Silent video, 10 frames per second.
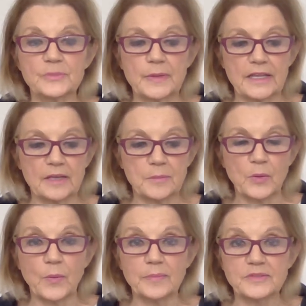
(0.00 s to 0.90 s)
media on my
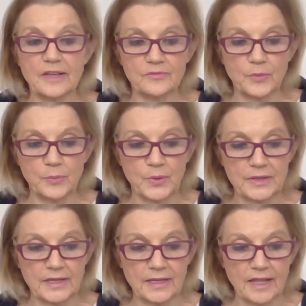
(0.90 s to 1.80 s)
website for
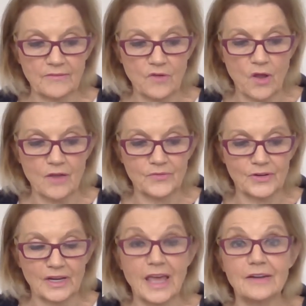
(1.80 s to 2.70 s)
printing. I've offered
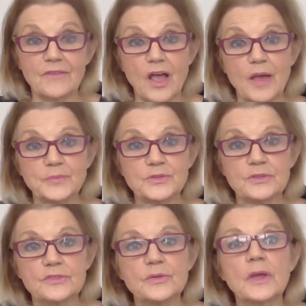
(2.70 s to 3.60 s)
a lot of
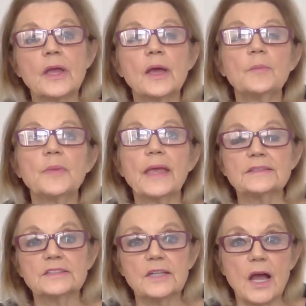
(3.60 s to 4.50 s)
options
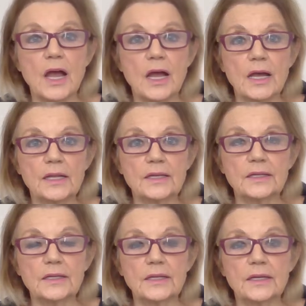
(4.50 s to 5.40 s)
based
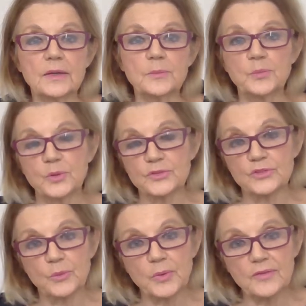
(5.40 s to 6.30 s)
on
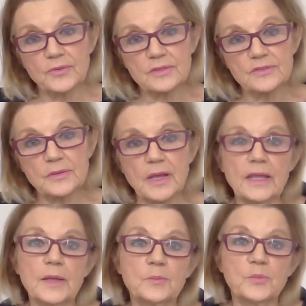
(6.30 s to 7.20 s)
personal preference
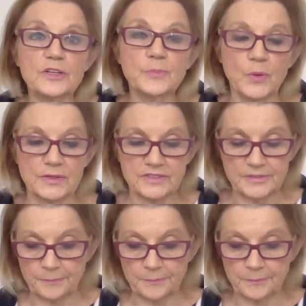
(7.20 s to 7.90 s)
and price points.